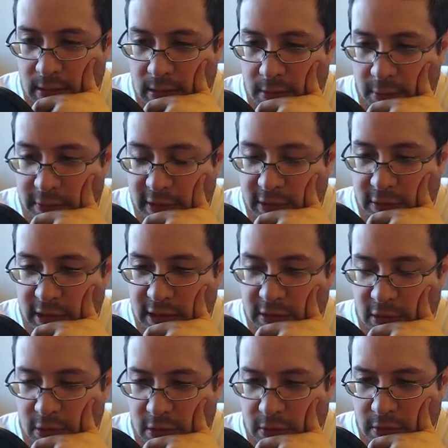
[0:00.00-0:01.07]
But then you take
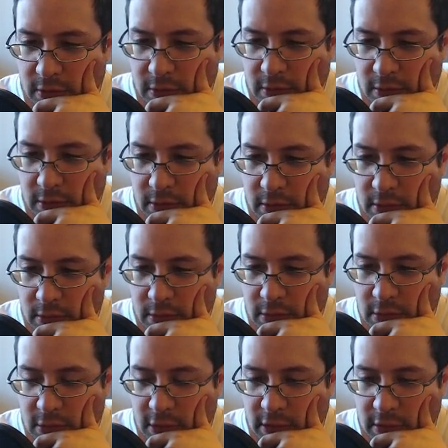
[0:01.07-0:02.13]
the,
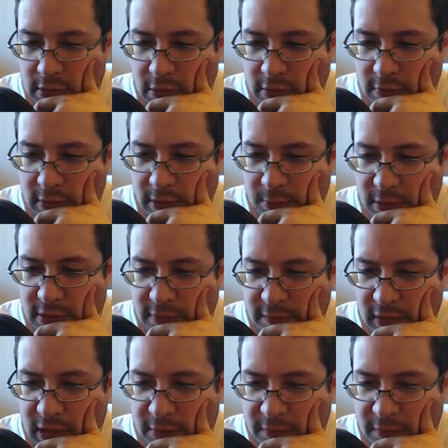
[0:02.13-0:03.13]
sorry. So yeah, what is the follow